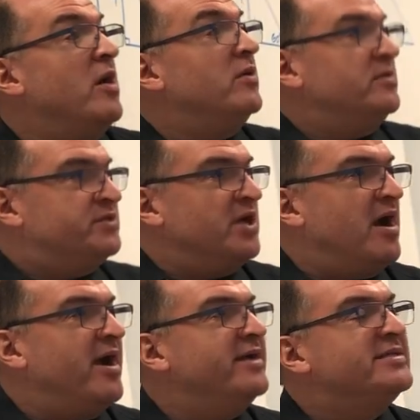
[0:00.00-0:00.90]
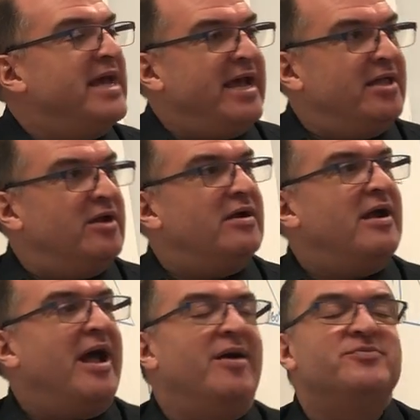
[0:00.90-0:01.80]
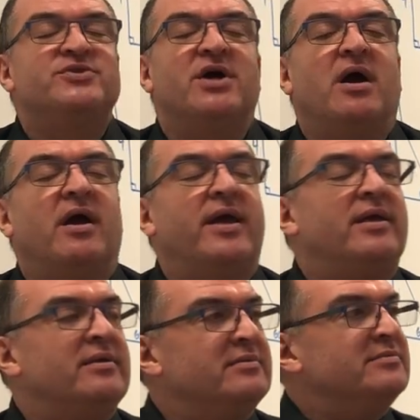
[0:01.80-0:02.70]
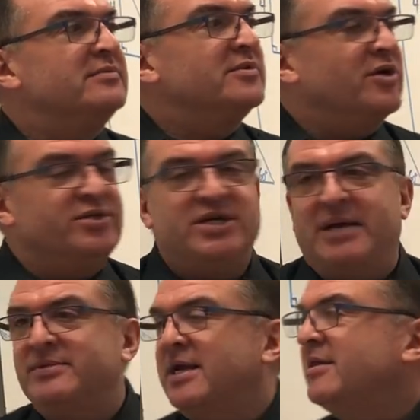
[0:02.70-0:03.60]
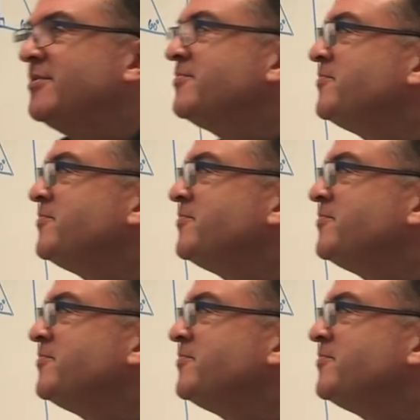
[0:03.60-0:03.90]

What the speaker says: that, sorry, Taylor. I'm sorry. Good job, Taylor.